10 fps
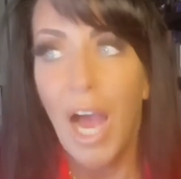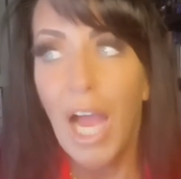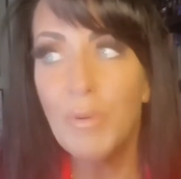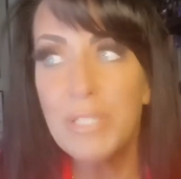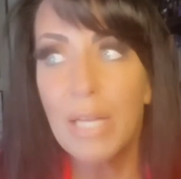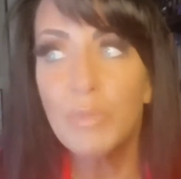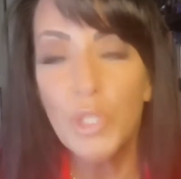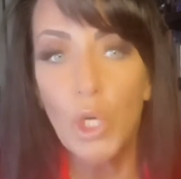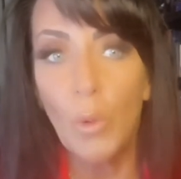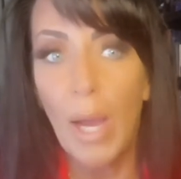I was able
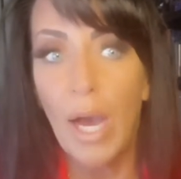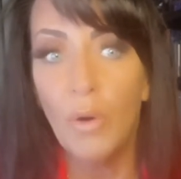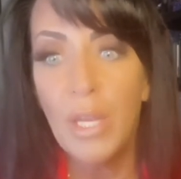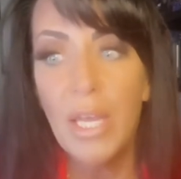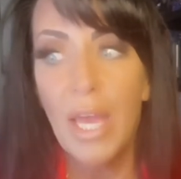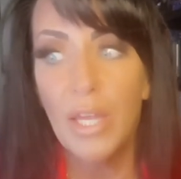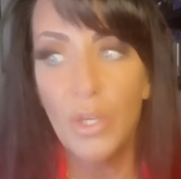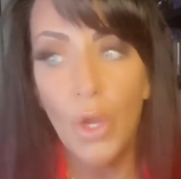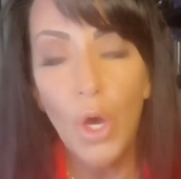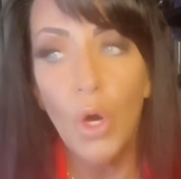to go out
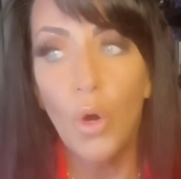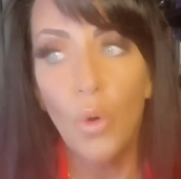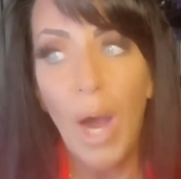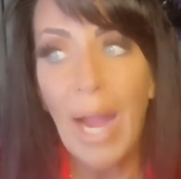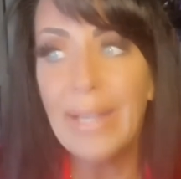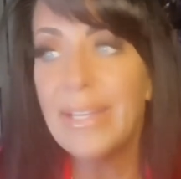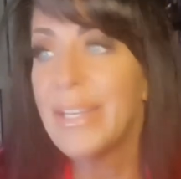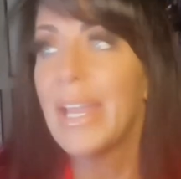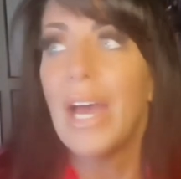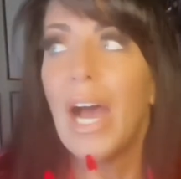and no,
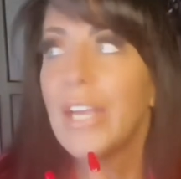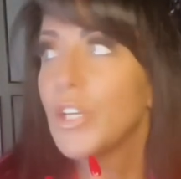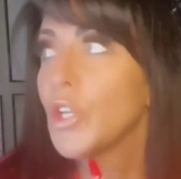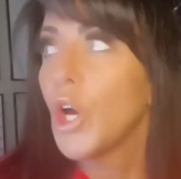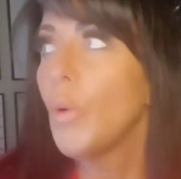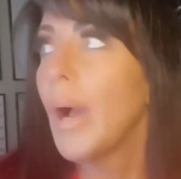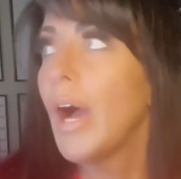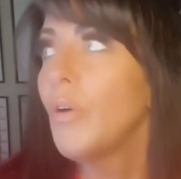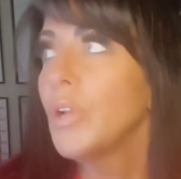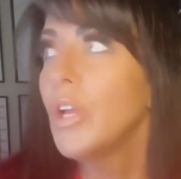I could go
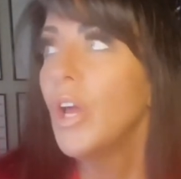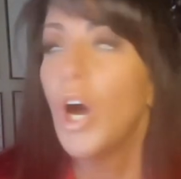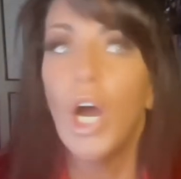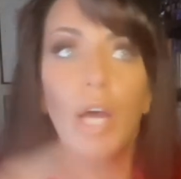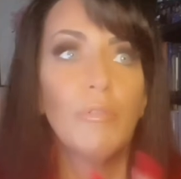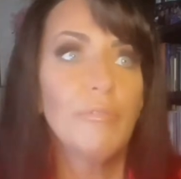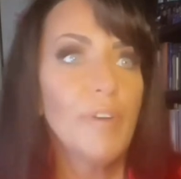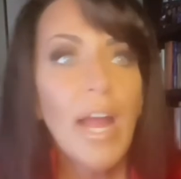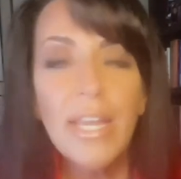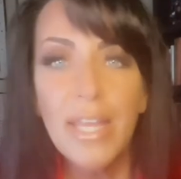out on
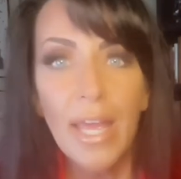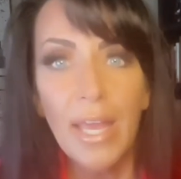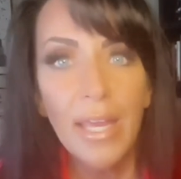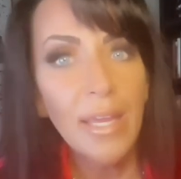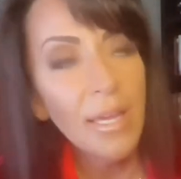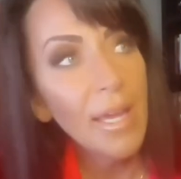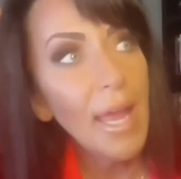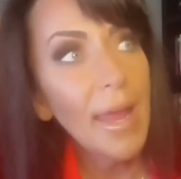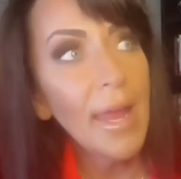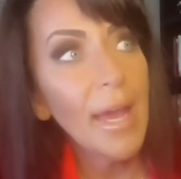Friday
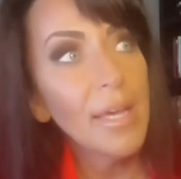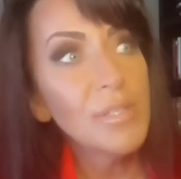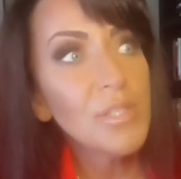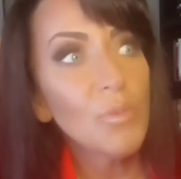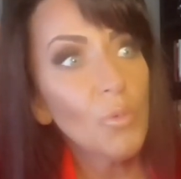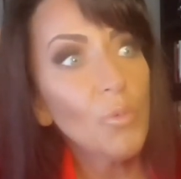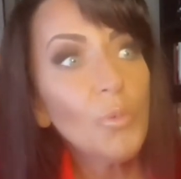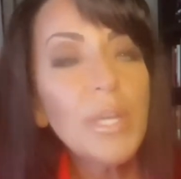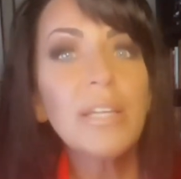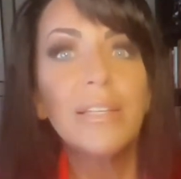and
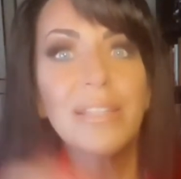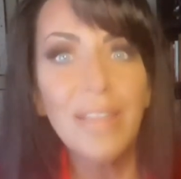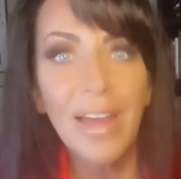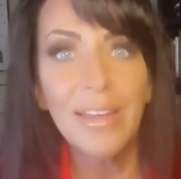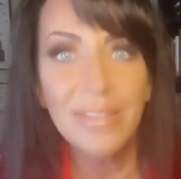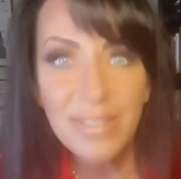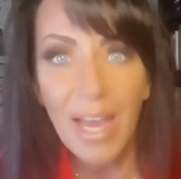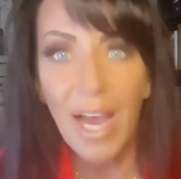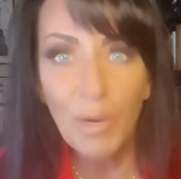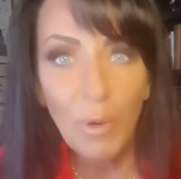really like
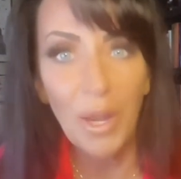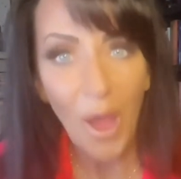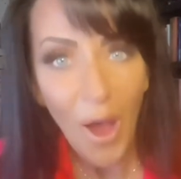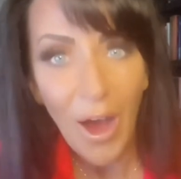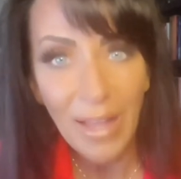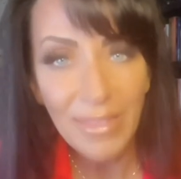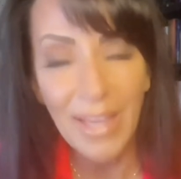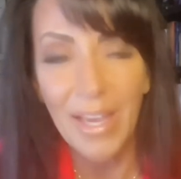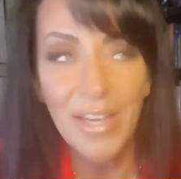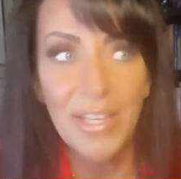tie one on.
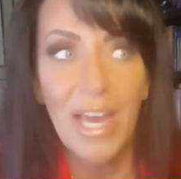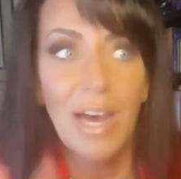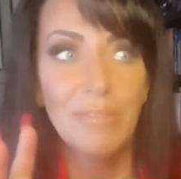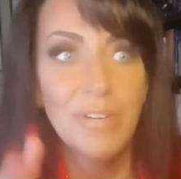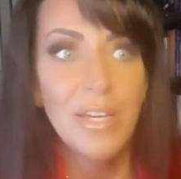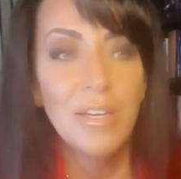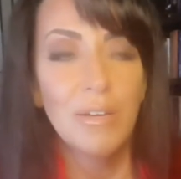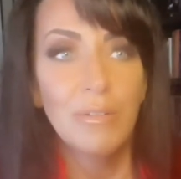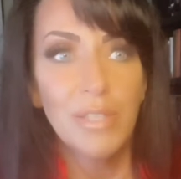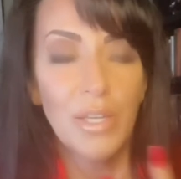Like I could have,
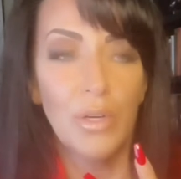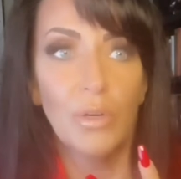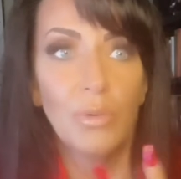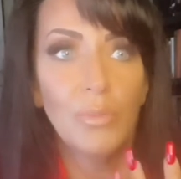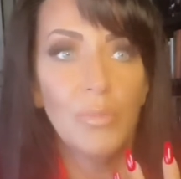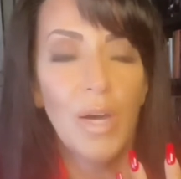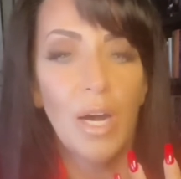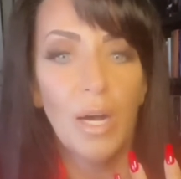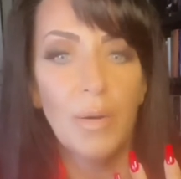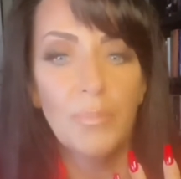you know,
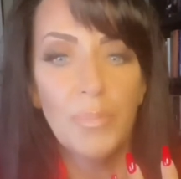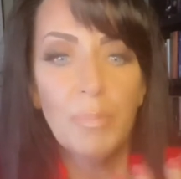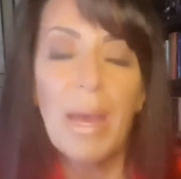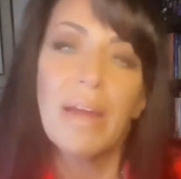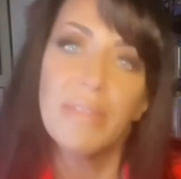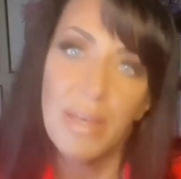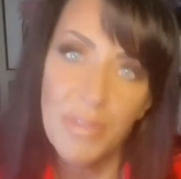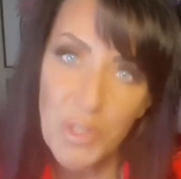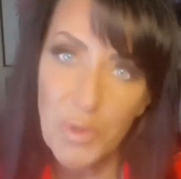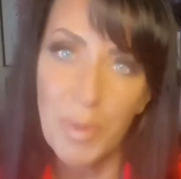back then,
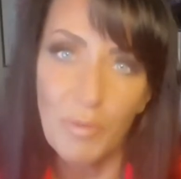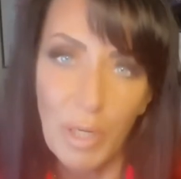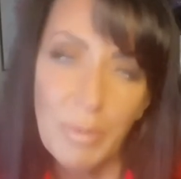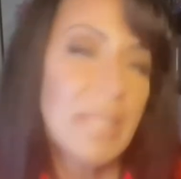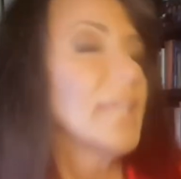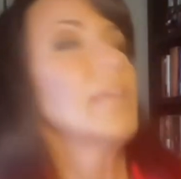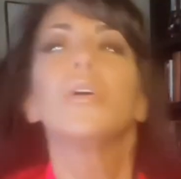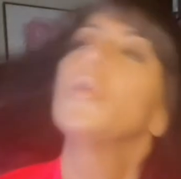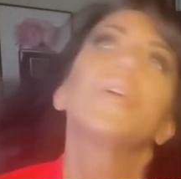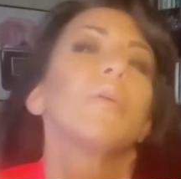this was before I went
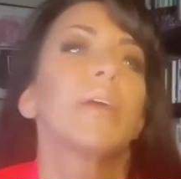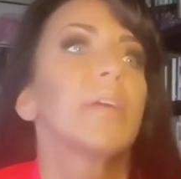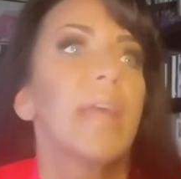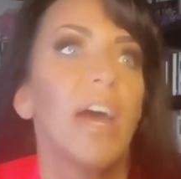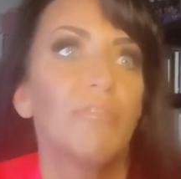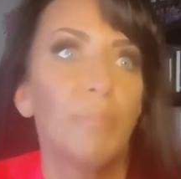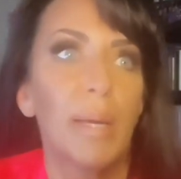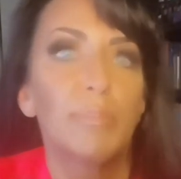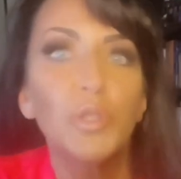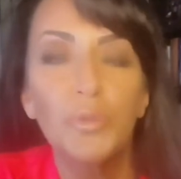keto, you know, I could have
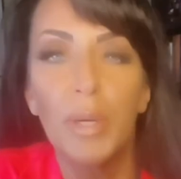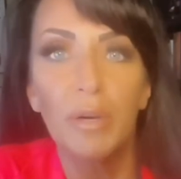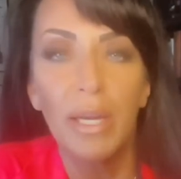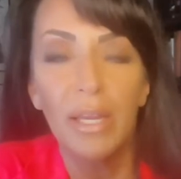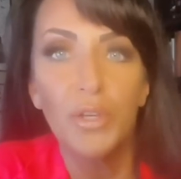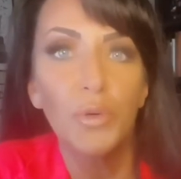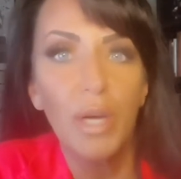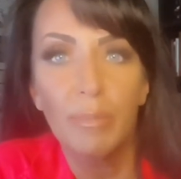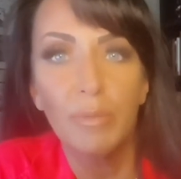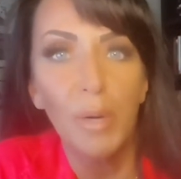my blueberry
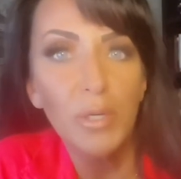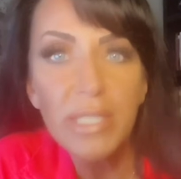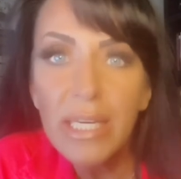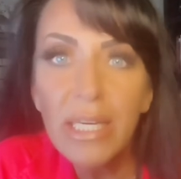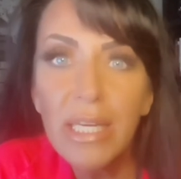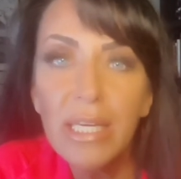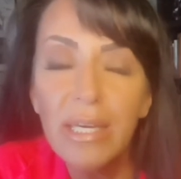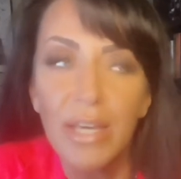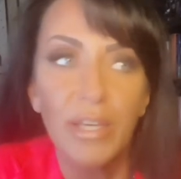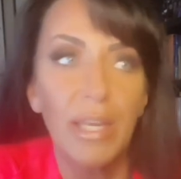cucumber
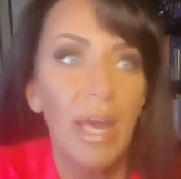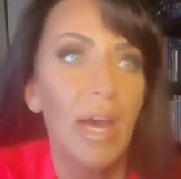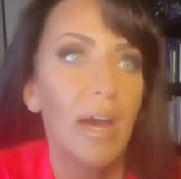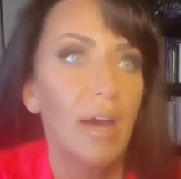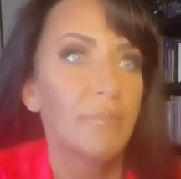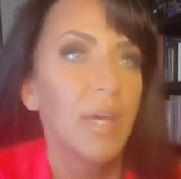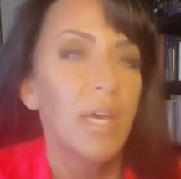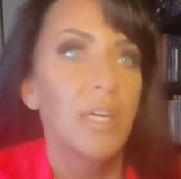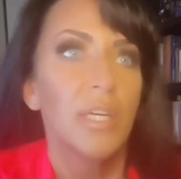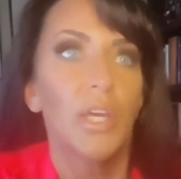martini, I could have,
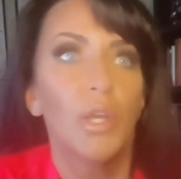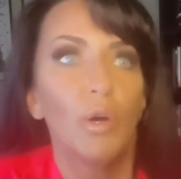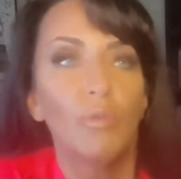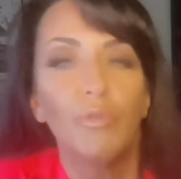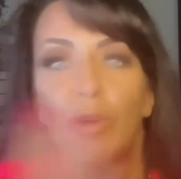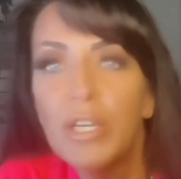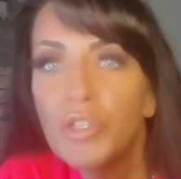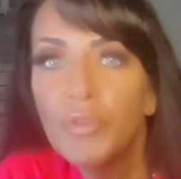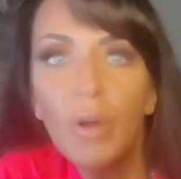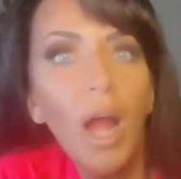you know,
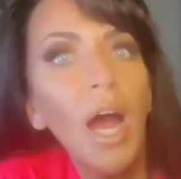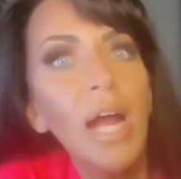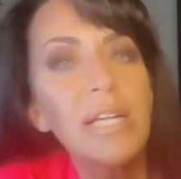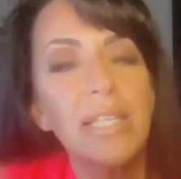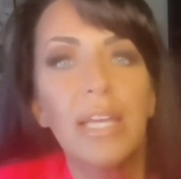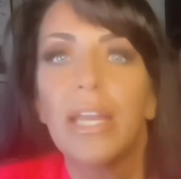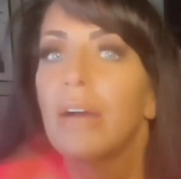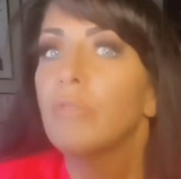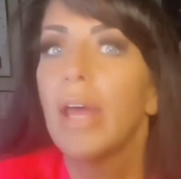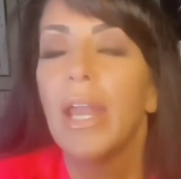French fries, I could
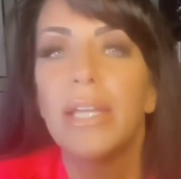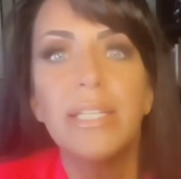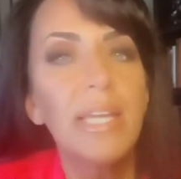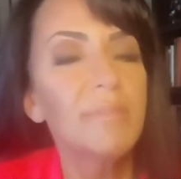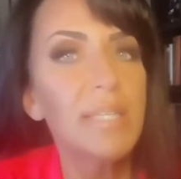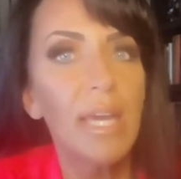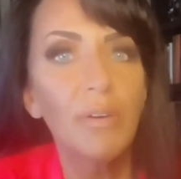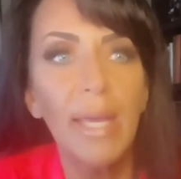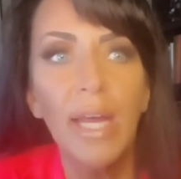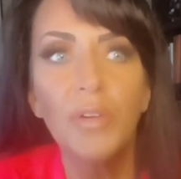have, and I didn't have to
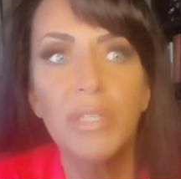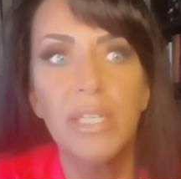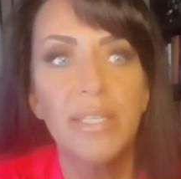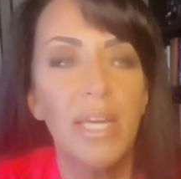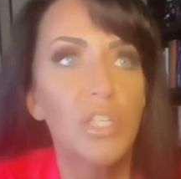count calories because I